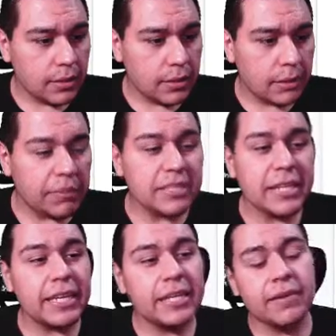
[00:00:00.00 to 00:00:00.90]
That means I
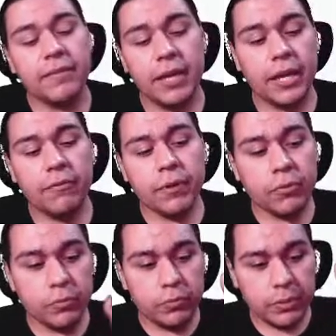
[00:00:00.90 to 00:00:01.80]
could give every
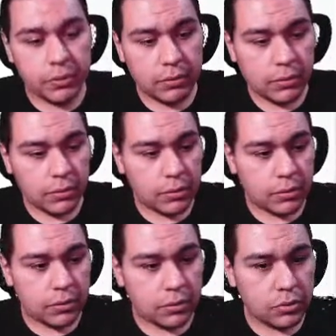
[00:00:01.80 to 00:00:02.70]
group
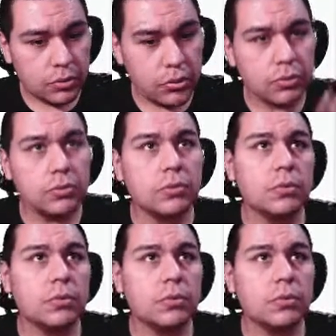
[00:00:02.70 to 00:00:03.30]
2.